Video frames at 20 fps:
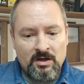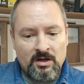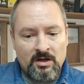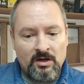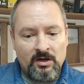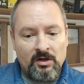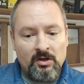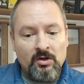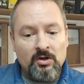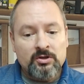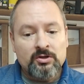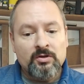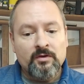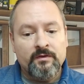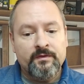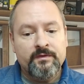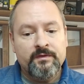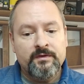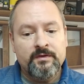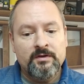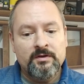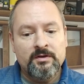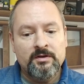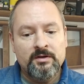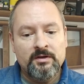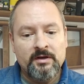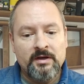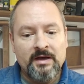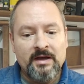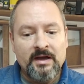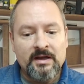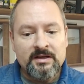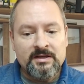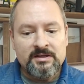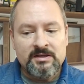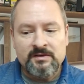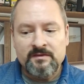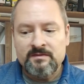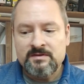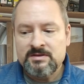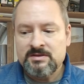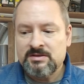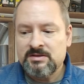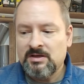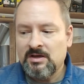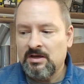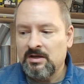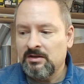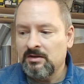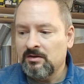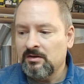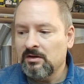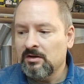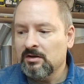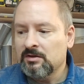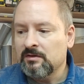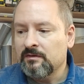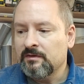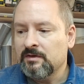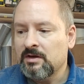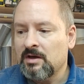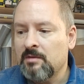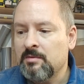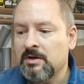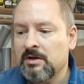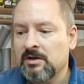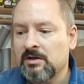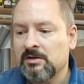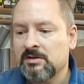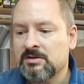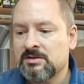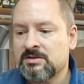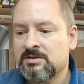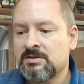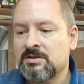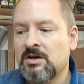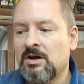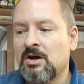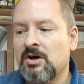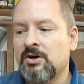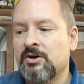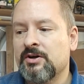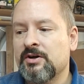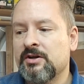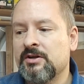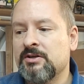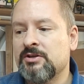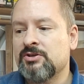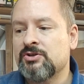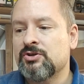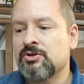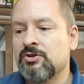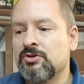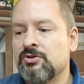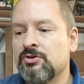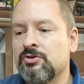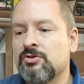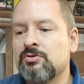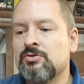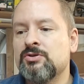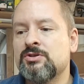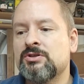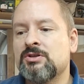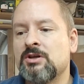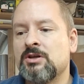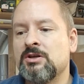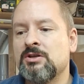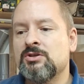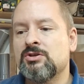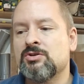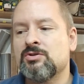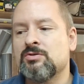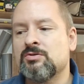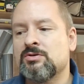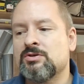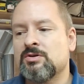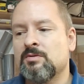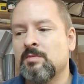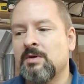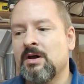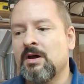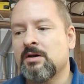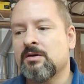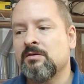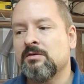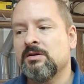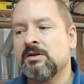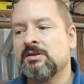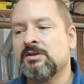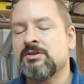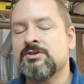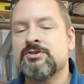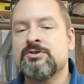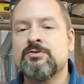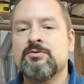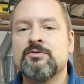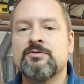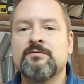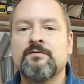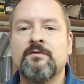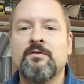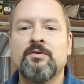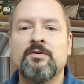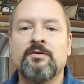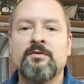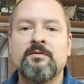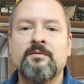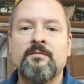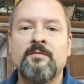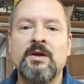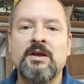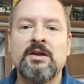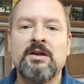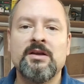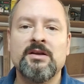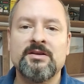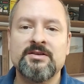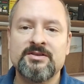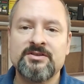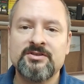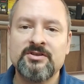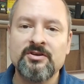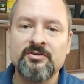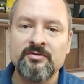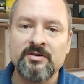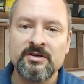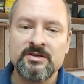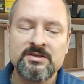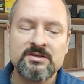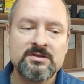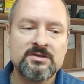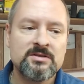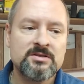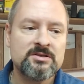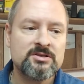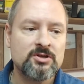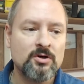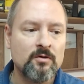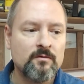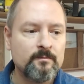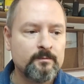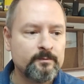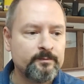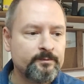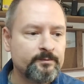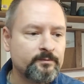a lot of additives and a lot of chemicals are introduced into tobacco that is used for making cigarettes. So